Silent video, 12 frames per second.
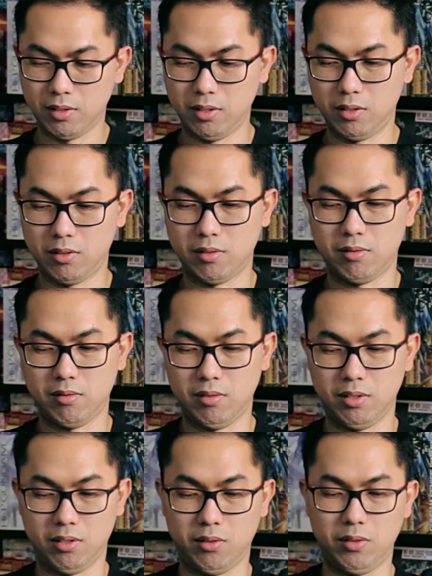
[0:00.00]
Here's
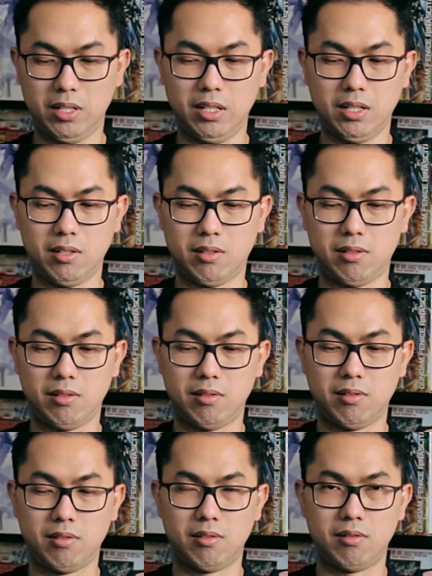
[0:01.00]
the 3DS
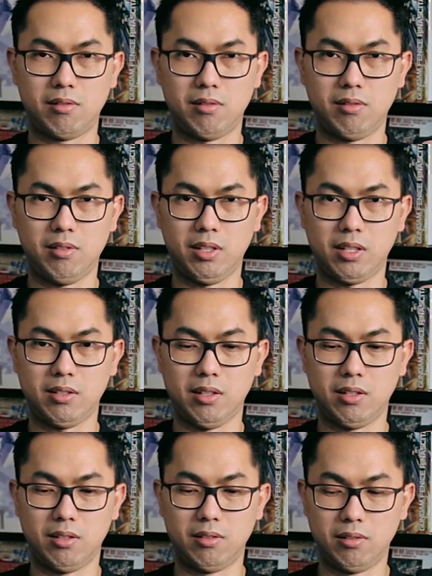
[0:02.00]

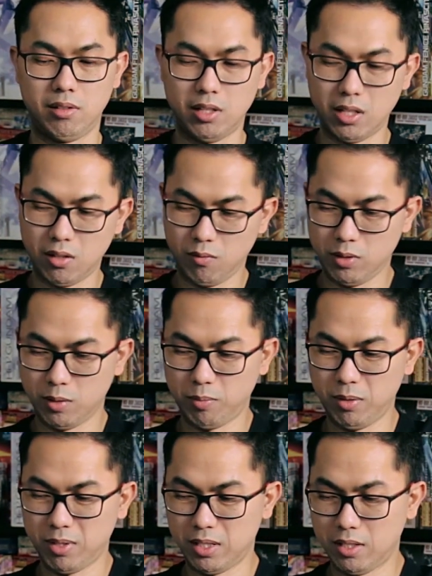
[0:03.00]
XL. Just
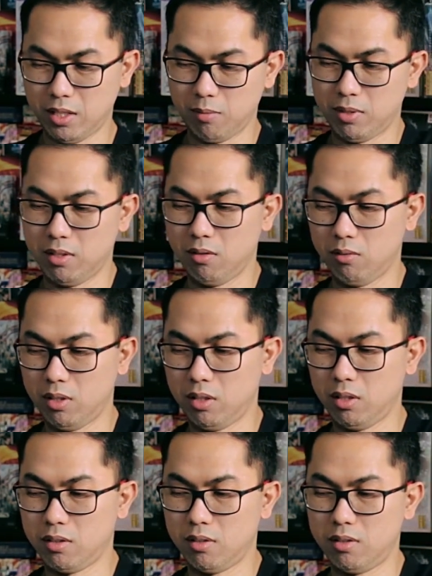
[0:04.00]
pretty much the same as this one, I
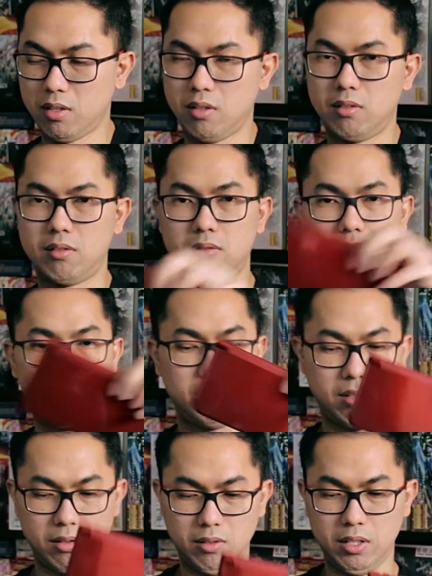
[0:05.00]
guess, in size.
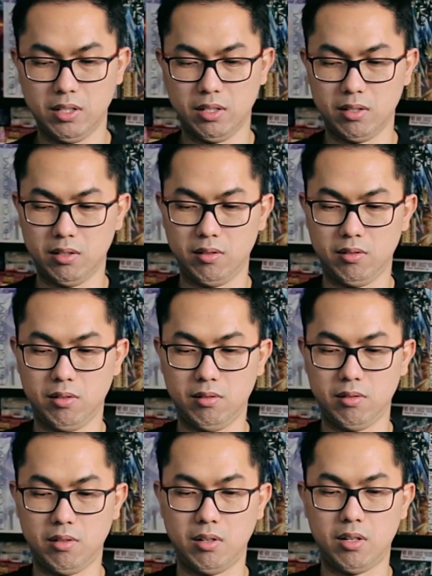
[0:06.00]
The 3DS XL. So
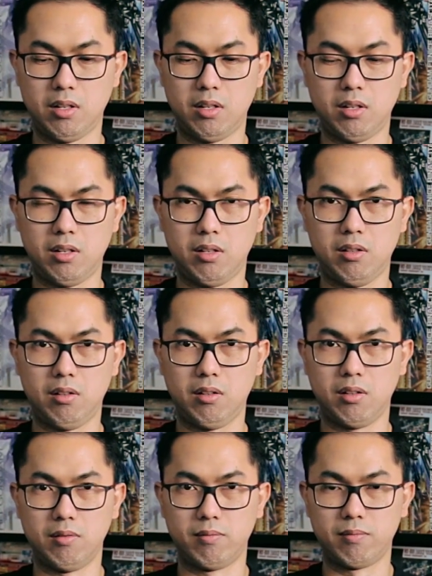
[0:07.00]
there
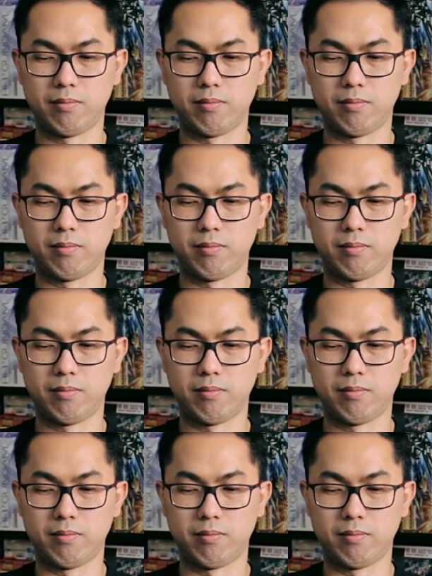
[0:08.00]
you go.